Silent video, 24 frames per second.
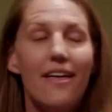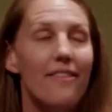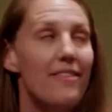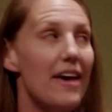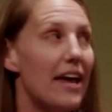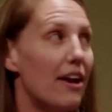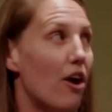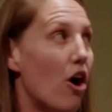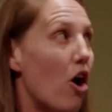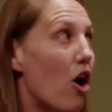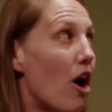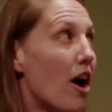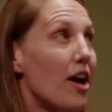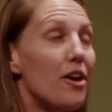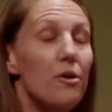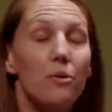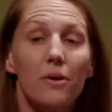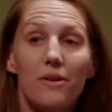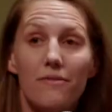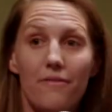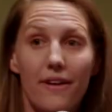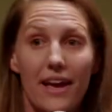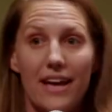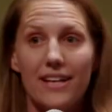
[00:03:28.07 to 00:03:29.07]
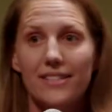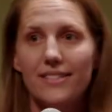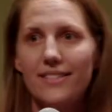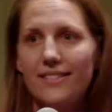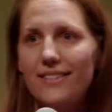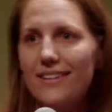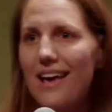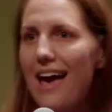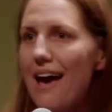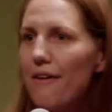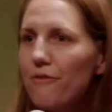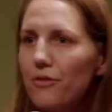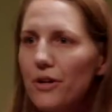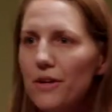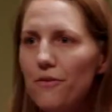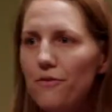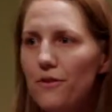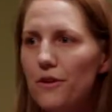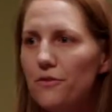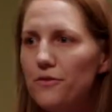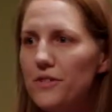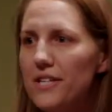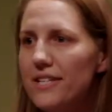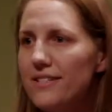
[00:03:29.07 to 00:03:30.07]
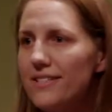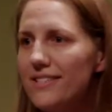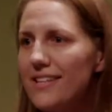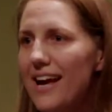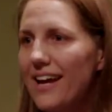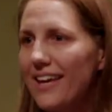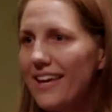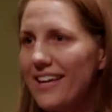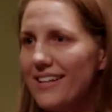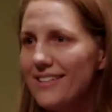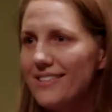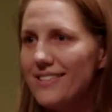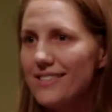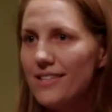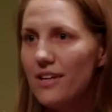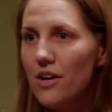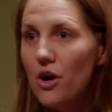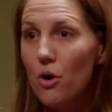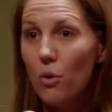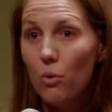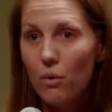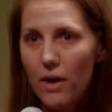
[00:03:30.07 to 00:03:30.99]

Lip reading: that auto-advance every 15 seconds,